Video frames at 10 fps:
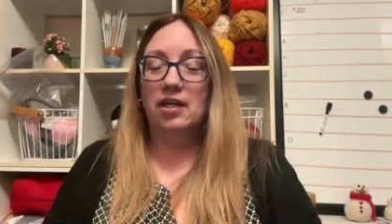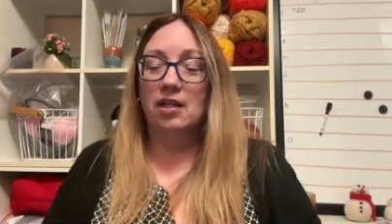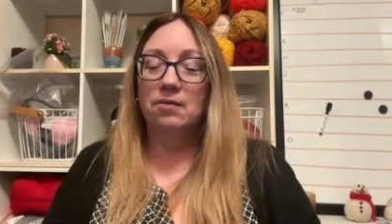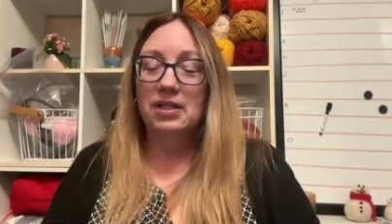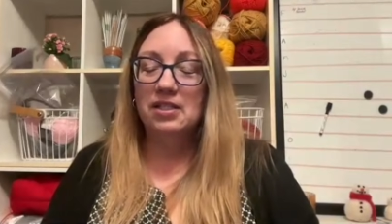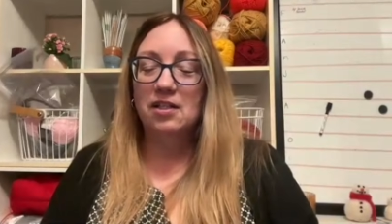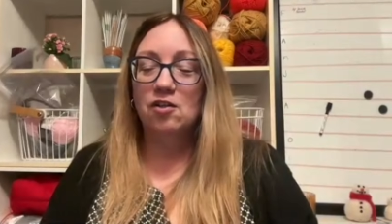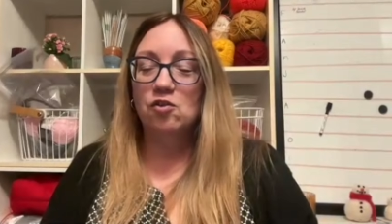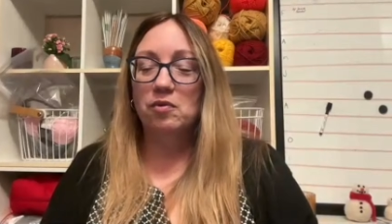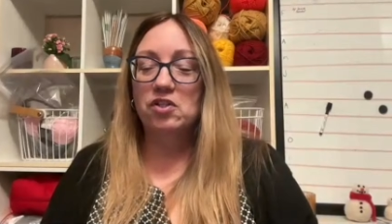in the wheat
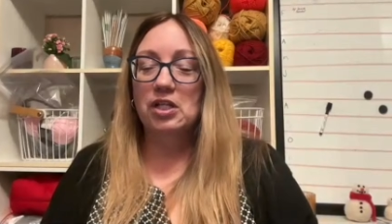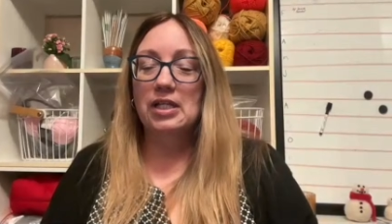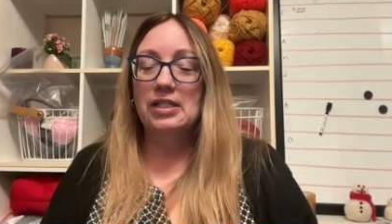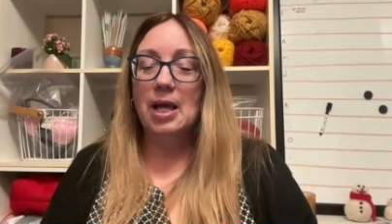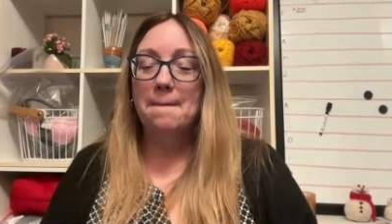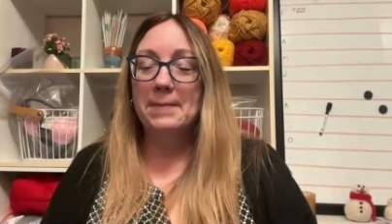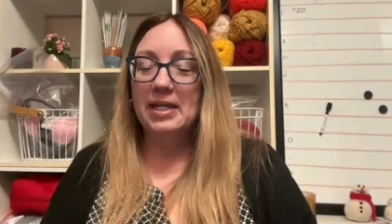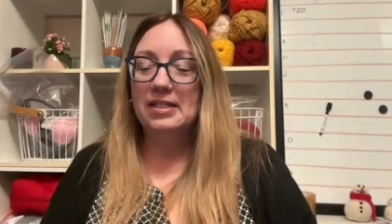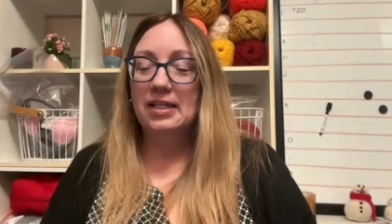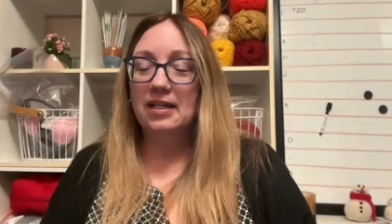stitch, which is
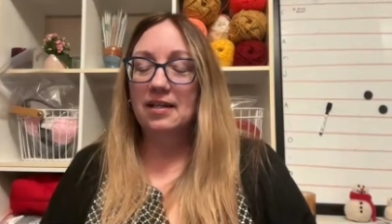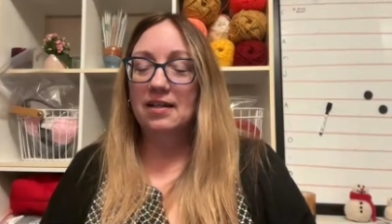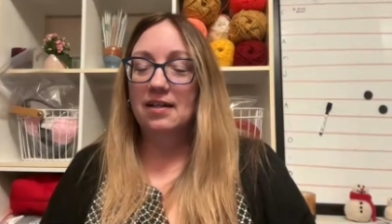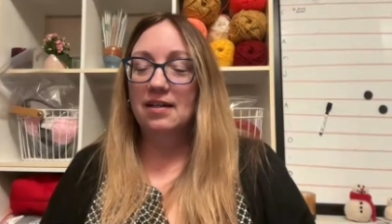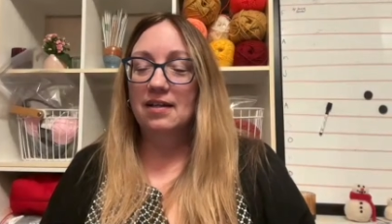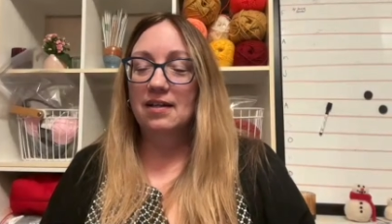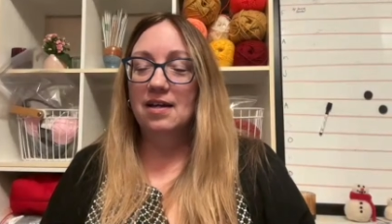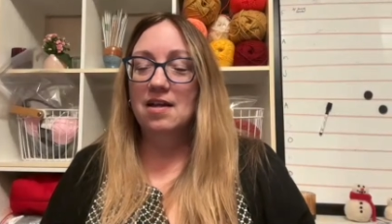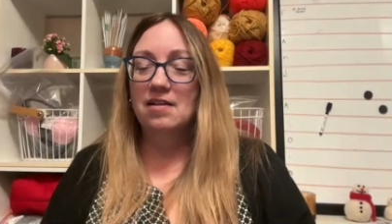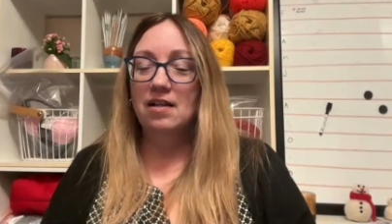amazing
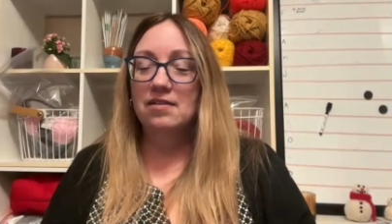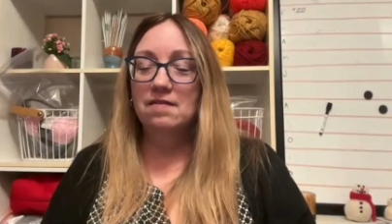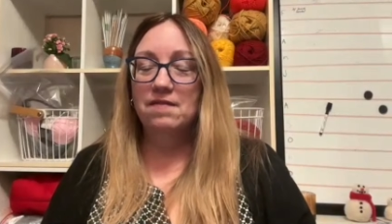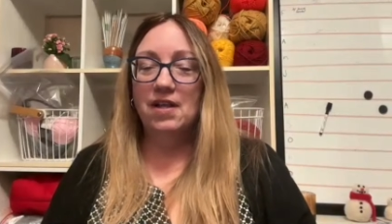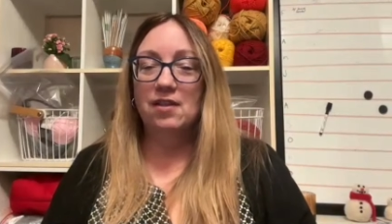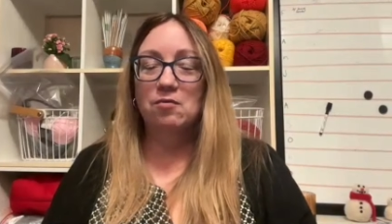and lots of fun.